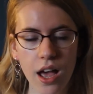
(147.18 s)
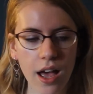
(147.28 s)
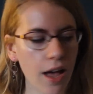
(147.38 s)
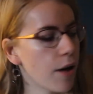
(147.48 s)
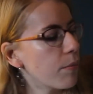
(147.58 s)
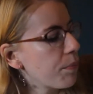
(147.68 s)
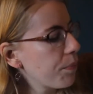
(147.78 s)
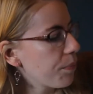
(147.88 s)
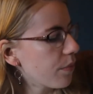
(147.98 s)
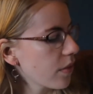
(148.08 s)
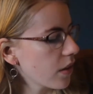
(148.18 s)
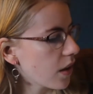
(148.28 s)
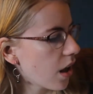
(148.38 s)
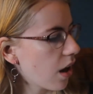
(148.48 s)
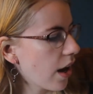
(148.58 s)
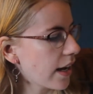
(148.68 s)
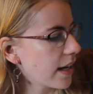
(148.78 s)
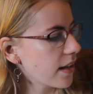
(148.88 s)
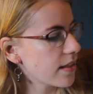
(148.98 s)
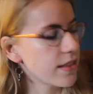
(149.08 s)

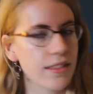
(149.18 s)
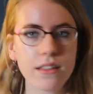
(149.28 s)
I